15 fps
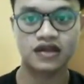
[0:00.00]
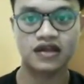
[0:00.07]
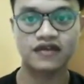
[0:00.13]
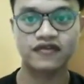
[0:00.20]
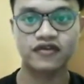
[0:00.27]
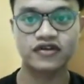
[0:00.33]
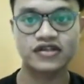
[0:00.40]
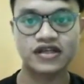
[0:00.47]

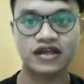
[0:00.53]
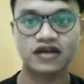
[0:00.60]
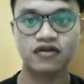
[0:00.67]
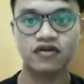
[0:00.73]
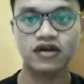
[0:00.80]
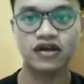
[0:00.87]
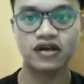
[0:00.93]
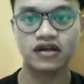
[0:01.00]
and for the
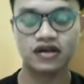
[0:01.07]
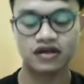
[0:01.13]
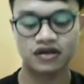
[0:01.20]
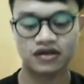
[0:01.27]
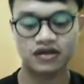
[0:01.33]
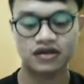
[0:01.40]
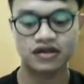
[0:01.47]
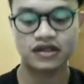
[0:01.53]
second one
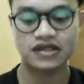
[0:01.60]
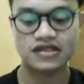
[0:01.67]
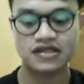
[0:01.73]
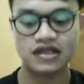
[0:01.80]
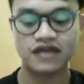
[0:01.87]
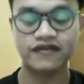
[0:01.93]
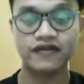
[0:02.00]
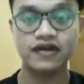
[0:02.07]
is
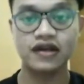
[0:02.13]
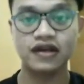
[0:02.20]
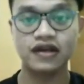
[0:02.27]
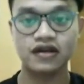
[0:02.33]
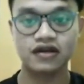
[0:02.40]
level